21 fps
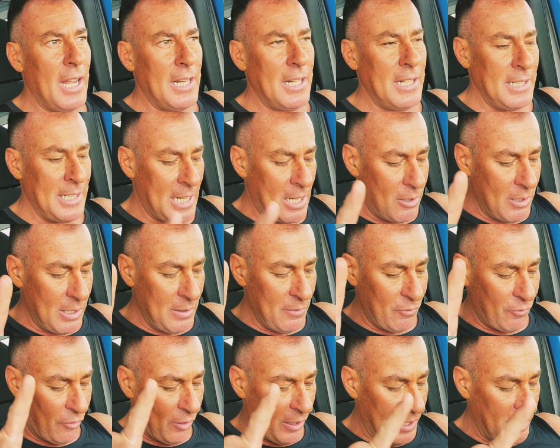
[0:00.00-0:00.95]
Now
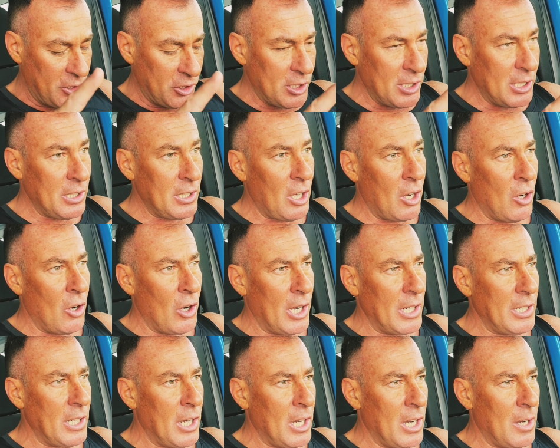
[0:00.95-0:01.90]
inflation
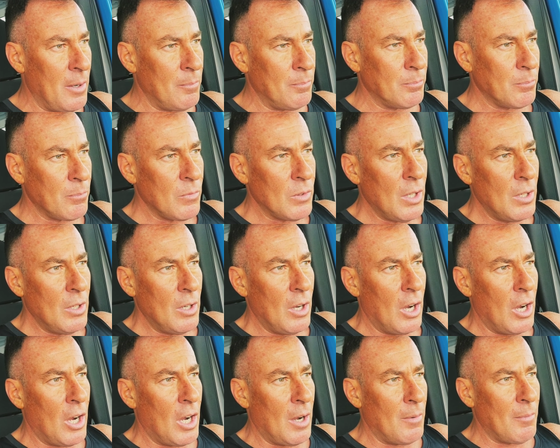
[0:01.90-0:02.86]
on,
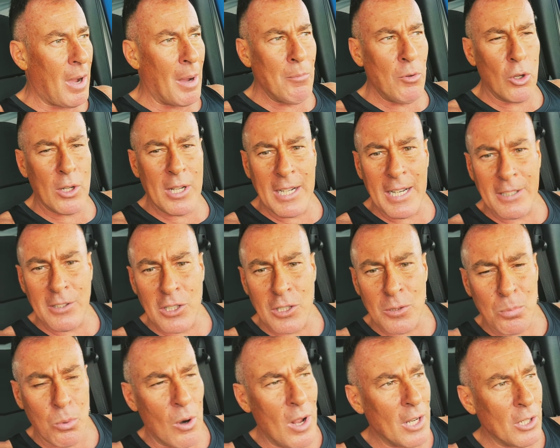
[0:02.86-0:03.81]
I'm looking at
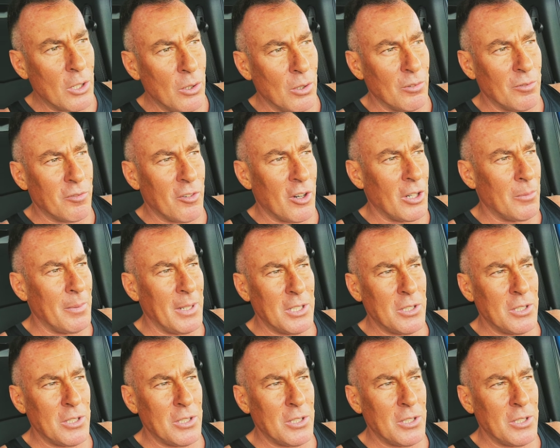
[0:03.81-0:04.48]
this Bronco in front of me.